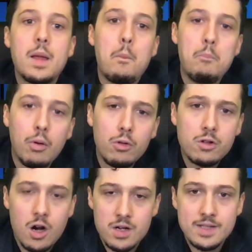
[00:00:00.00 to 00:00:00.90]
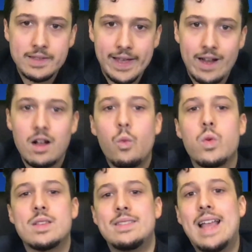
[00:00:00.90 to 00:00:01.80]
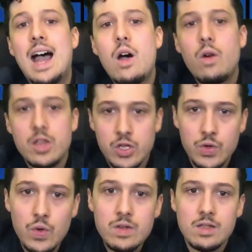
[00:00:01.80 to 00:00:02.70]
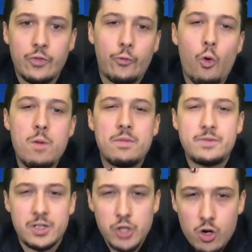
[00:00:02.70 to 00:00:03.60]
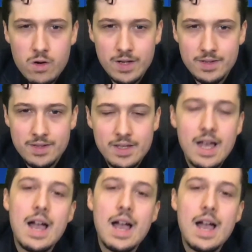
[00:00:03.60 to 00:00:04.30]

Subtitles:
Bulgar Slayer was now used as a form of deterrence